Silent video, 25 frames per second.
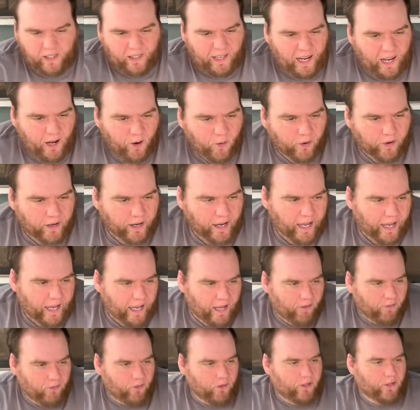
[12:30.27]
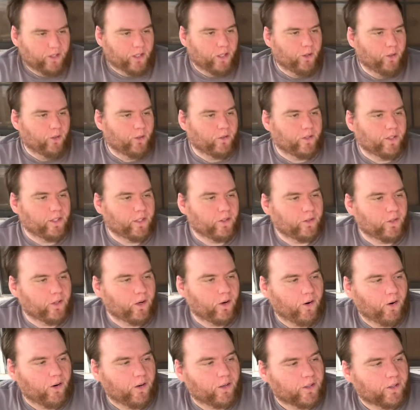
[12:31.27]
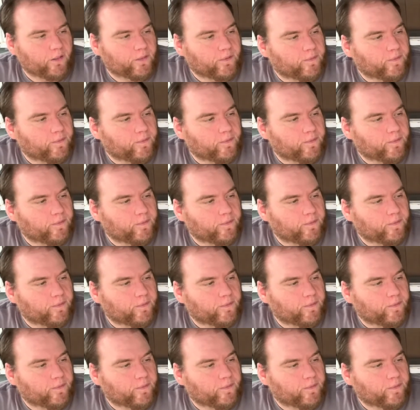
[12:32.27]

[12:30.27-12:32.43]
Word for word: an hour and a half or so until dark.